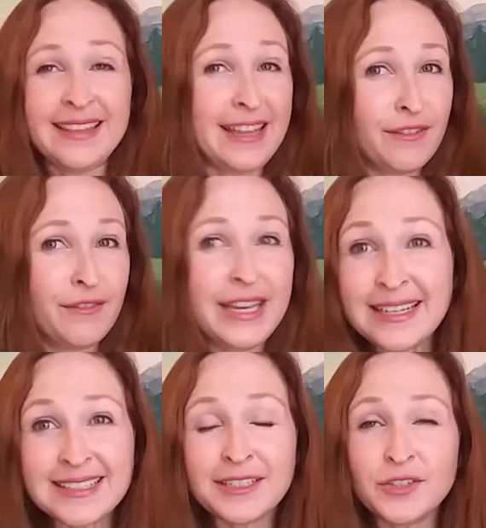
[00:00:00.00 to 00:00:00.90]
and then
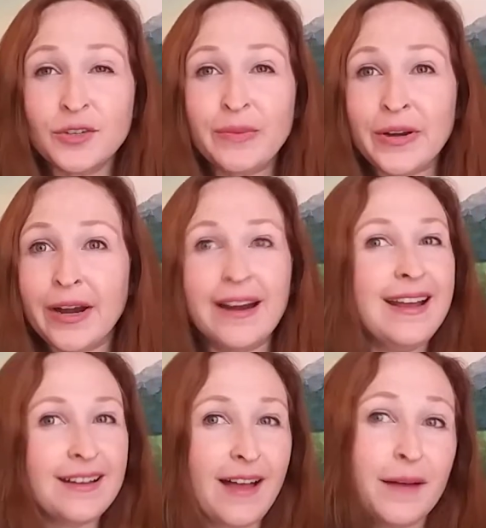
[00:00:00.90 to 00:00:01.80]
Venus and Jupiter
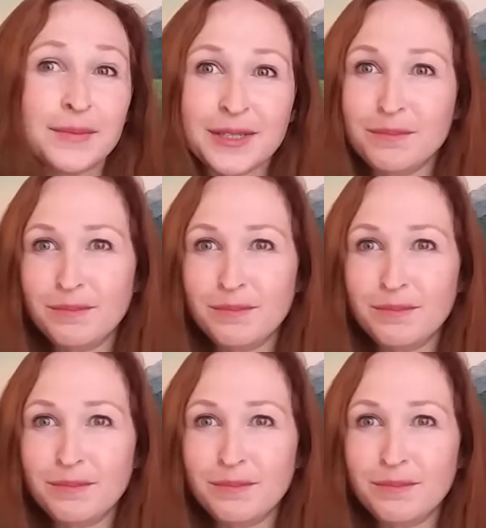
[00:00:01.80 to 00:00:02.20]
come to